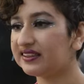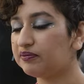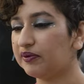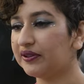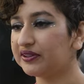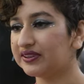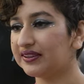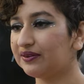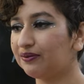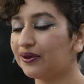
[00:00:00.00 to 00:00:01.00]

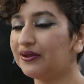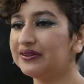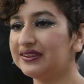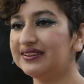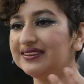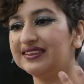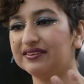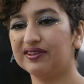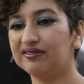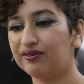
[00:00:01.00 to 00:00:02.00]
experiencing the world in
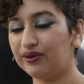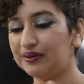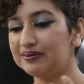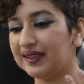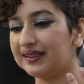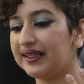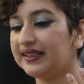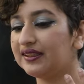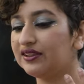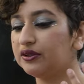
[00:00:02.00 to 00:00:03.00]
different forms. I like
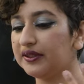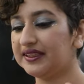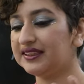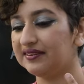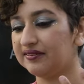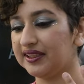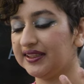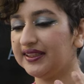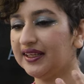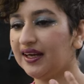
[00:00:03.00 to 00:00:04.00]

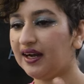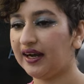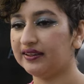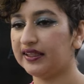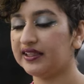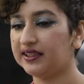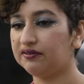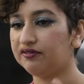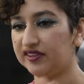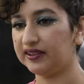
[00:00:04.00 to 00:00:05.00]
creativity. I like
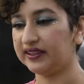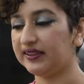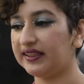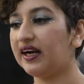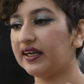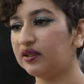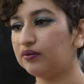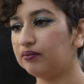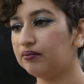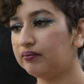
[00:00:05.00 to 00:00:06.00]
feeling like I
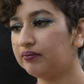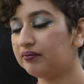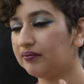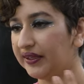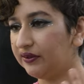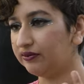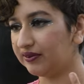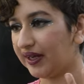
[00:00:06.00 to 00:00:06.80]
am my own